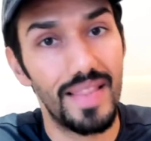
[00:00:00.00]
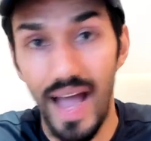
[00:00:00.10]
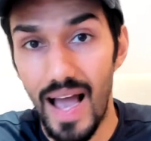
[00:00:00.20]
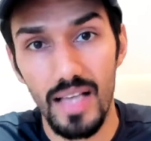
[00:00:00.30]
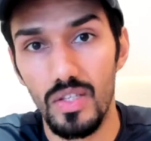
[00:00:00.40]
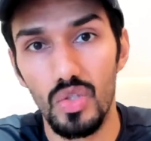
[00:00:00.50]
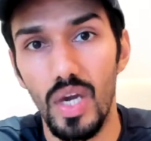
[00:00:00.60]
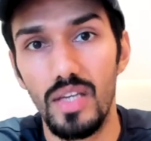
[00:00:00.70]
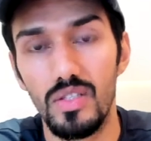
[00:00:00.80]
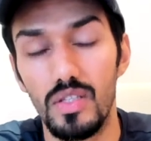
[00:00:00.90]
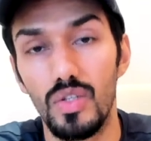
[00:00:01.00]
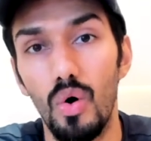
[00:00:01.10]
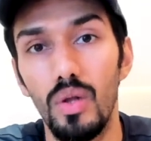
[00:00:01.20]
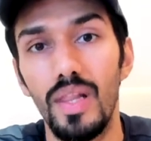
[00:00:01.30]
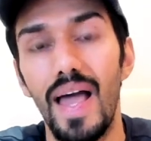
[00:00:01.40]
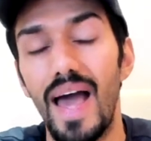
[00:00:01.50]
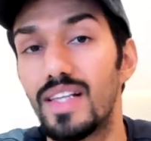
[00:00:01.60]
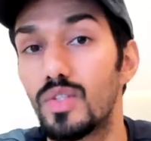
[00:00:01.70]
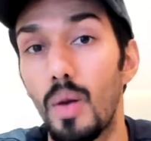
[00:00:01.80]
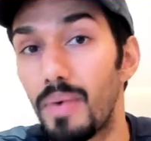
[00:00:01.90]
that hasn't changed at all and
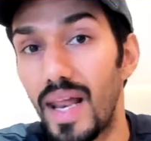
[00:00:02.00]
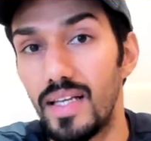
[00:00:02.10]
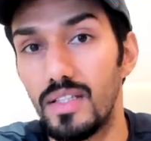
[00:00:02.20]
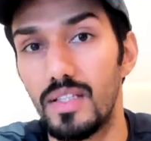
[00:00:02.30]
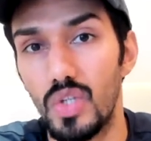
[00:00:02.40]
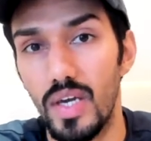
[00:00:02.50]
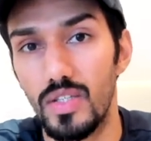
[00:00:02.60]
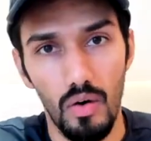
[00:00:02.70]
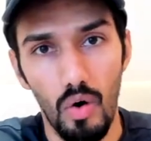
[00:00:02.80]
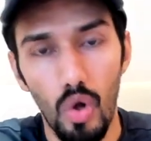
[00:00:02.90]
is not planning to change.